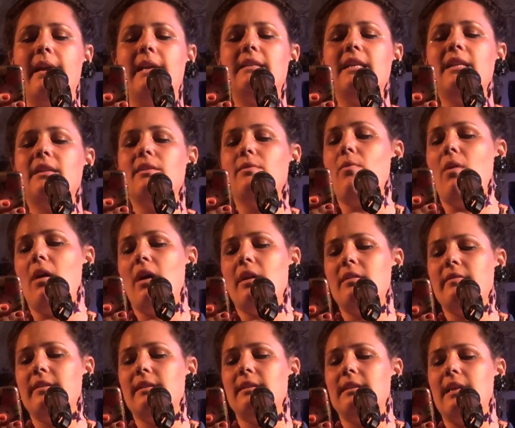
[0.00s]
Is it the
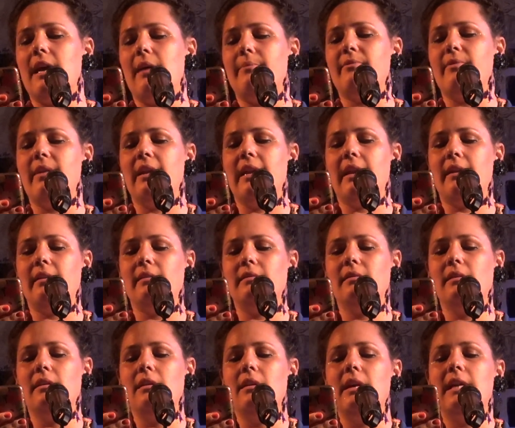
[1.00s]
water that stopped running?
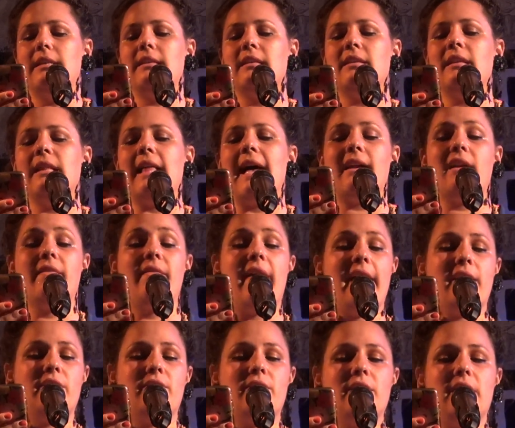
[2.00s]
Is it the lack of
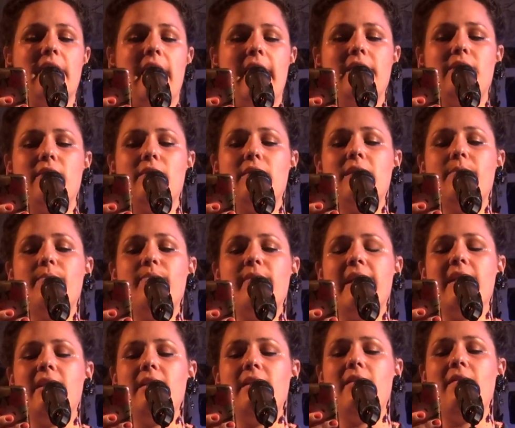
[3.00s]
exercise or
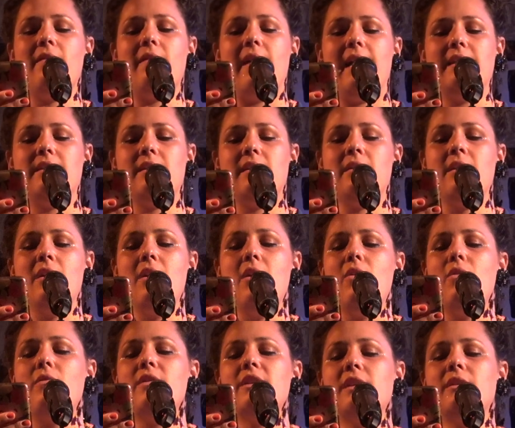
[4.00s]
spring on the horizon?
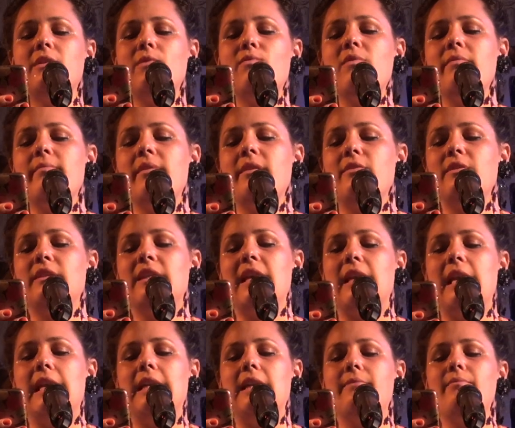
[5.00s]
Or is it the woman who said
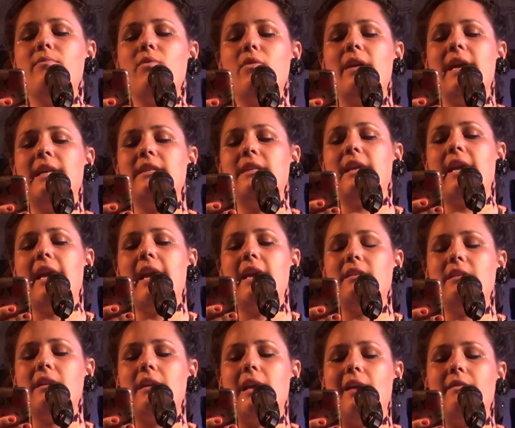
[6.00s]
I need more
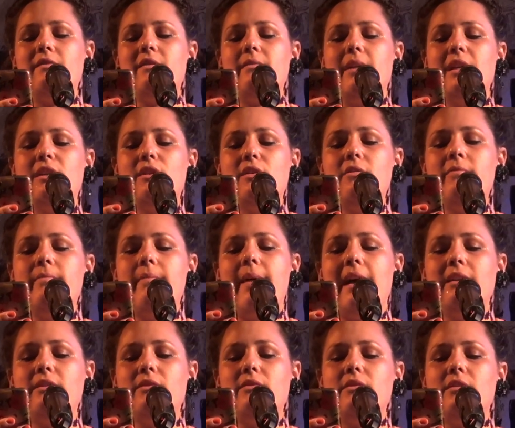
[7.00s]
education after my 2
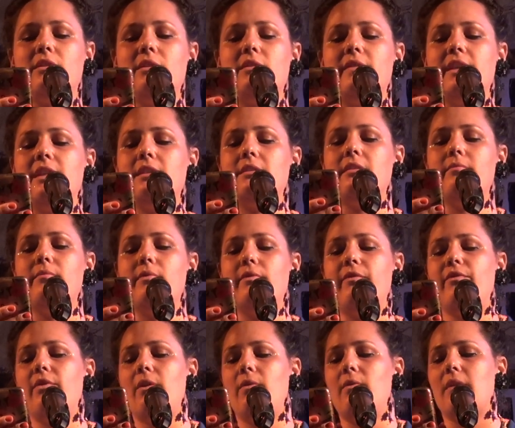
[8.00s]
master's degrees to move
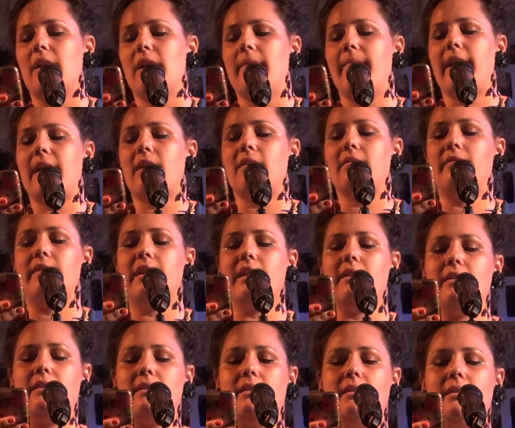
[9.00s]
forward in my
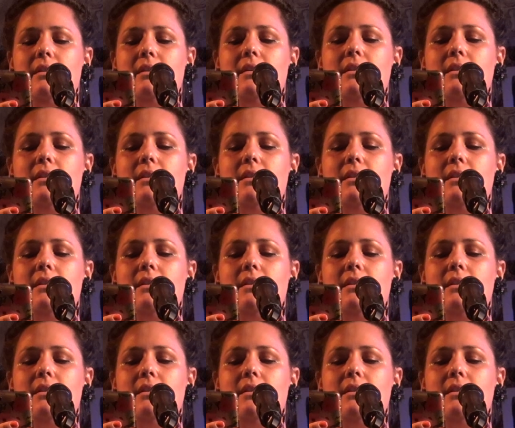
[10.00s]
career?